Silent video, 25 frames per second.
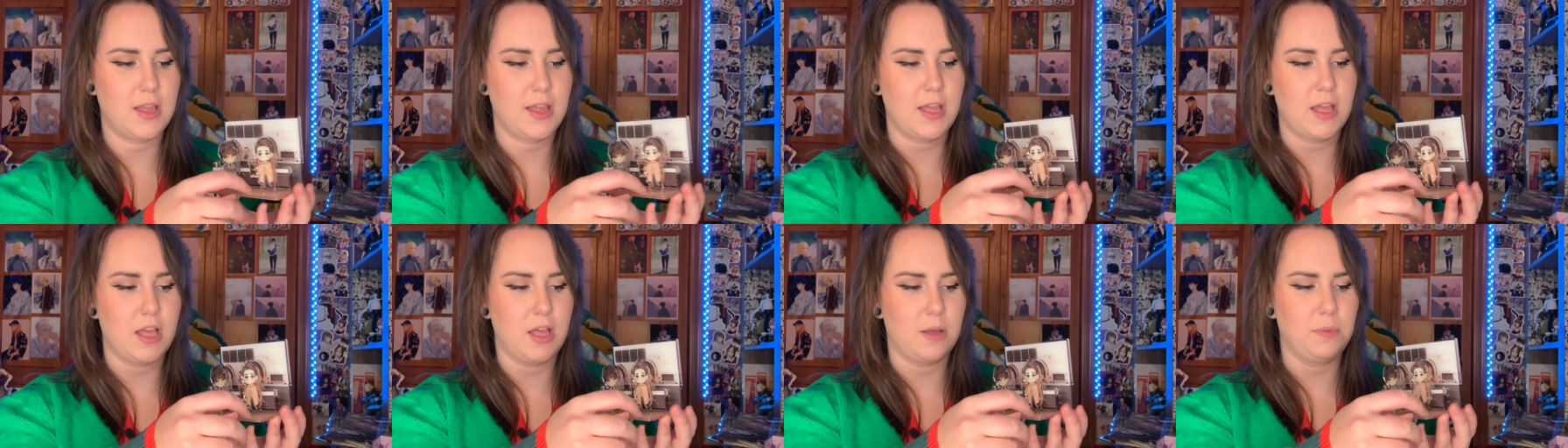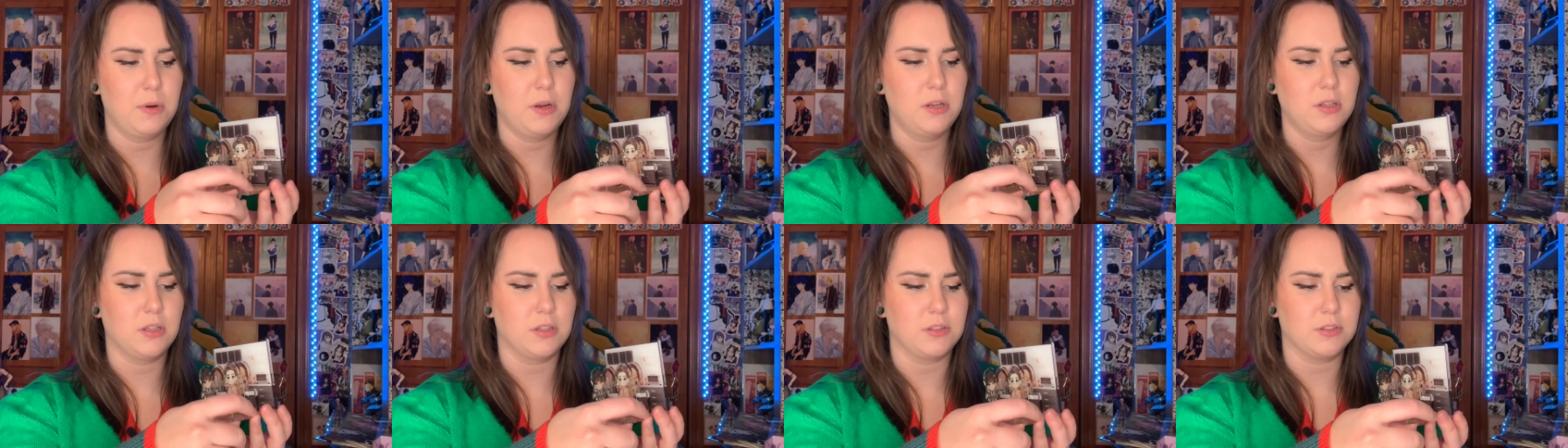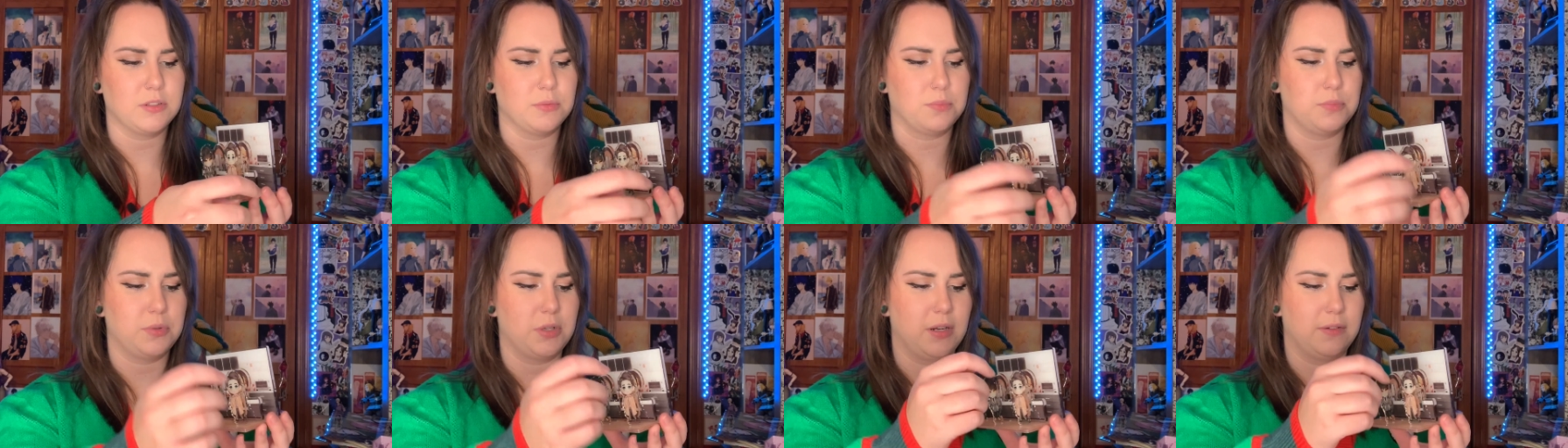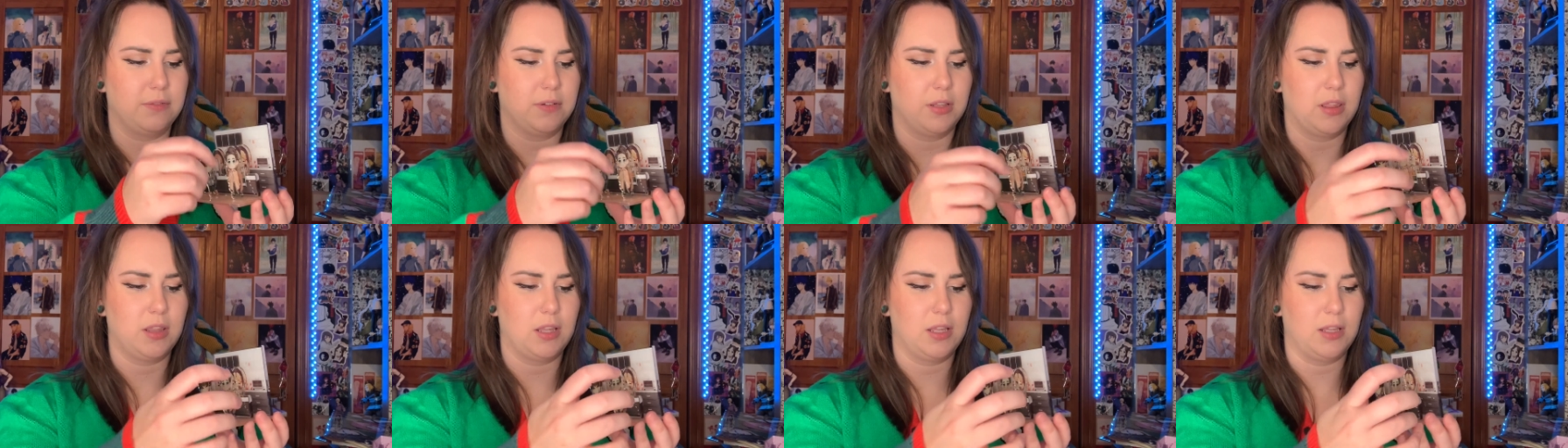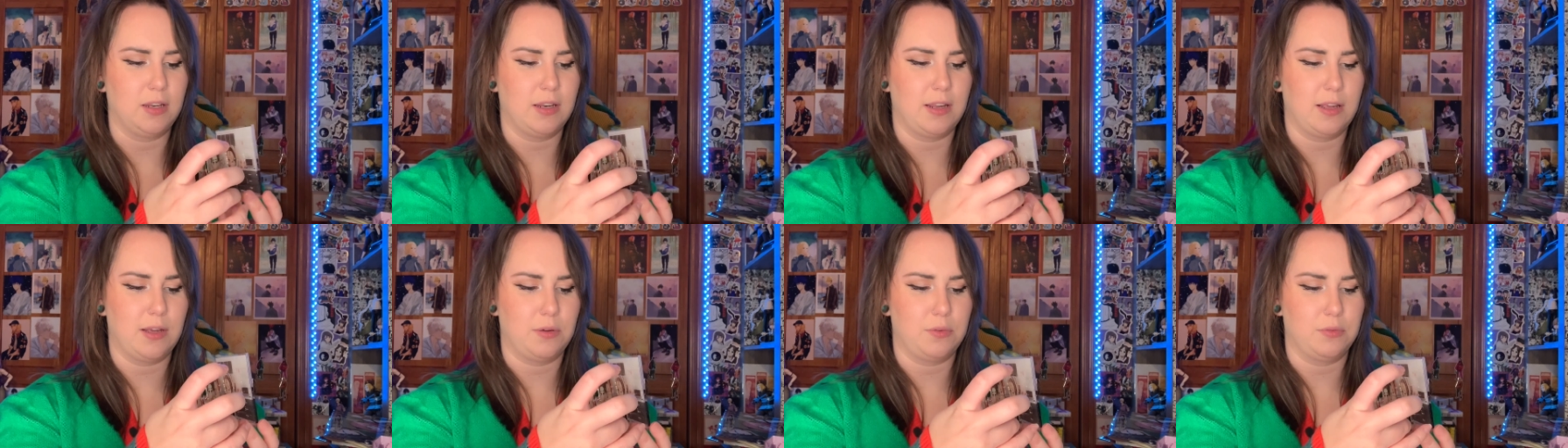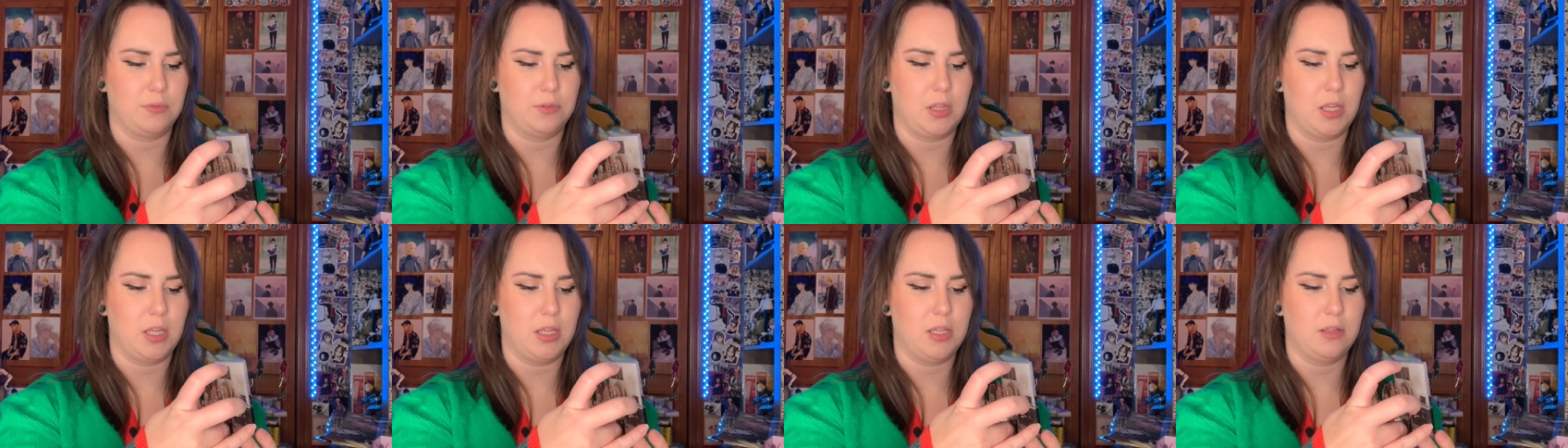I'll probably also put everything
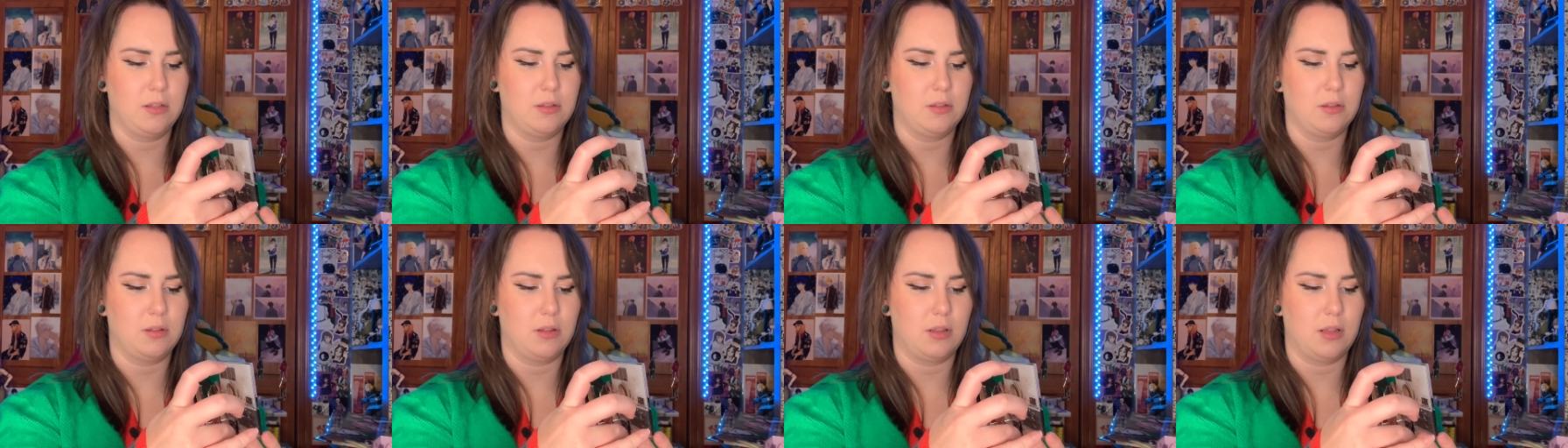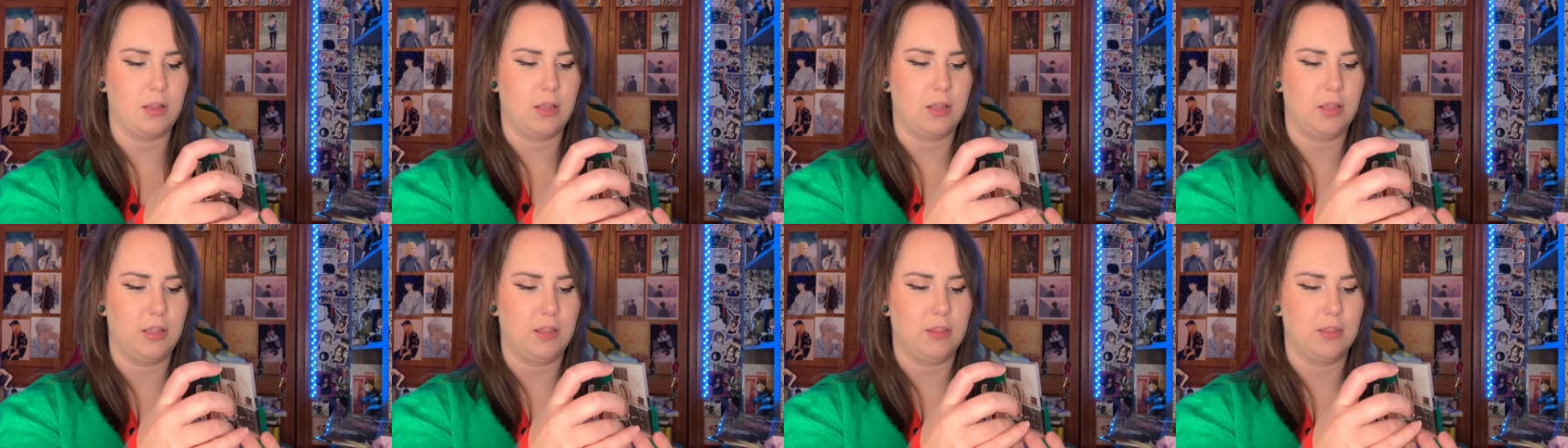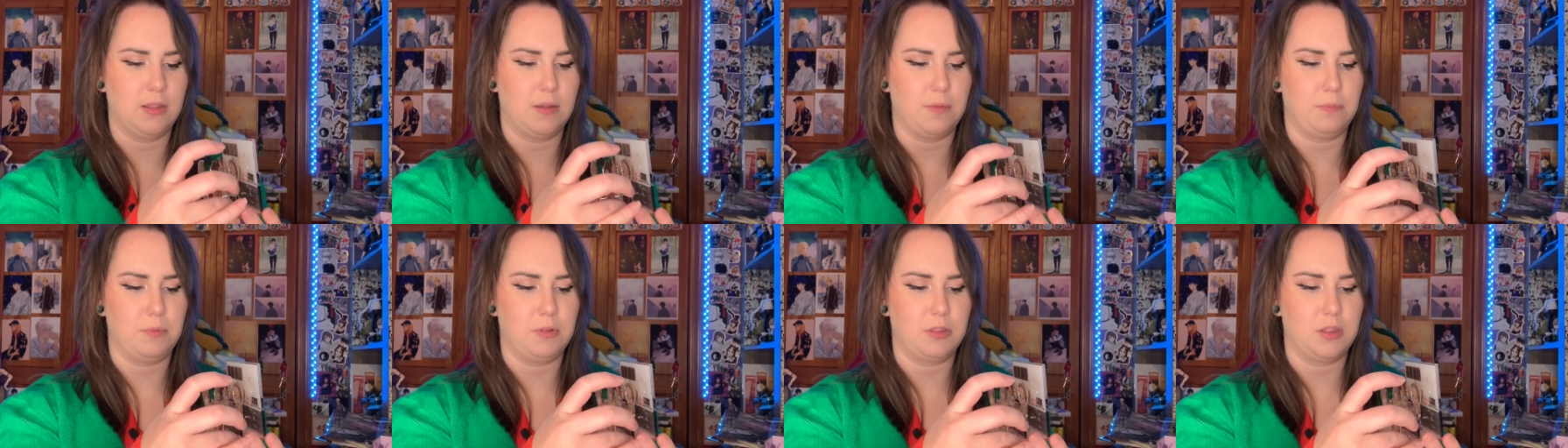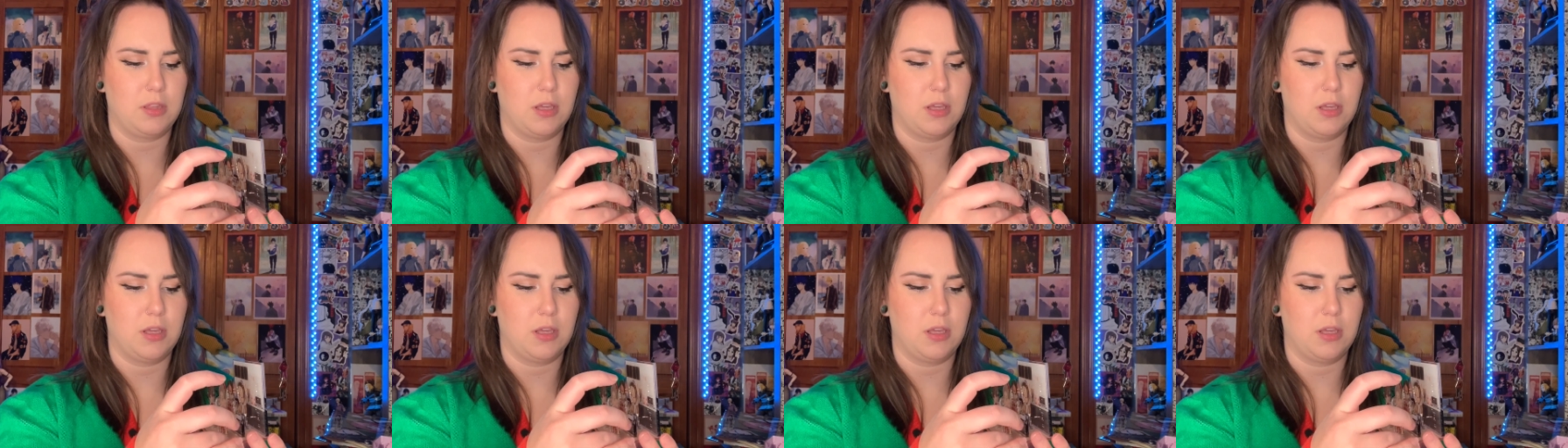down like in the,